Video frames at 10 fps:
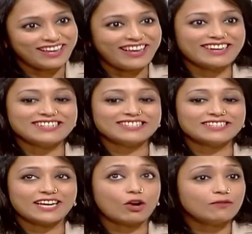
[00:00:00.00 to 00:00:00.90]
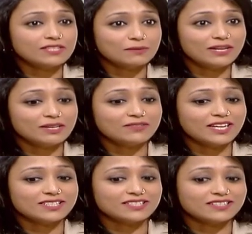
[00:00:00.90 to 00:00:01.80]
And I always believe
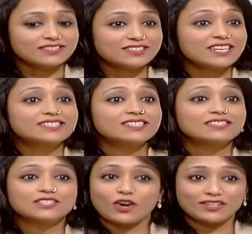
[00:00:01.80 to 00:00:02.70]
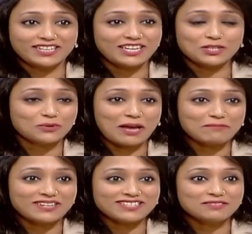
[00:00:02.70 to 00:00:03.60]
that success is not the key to
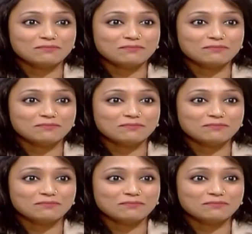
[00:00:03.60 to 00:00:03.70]
happiness, but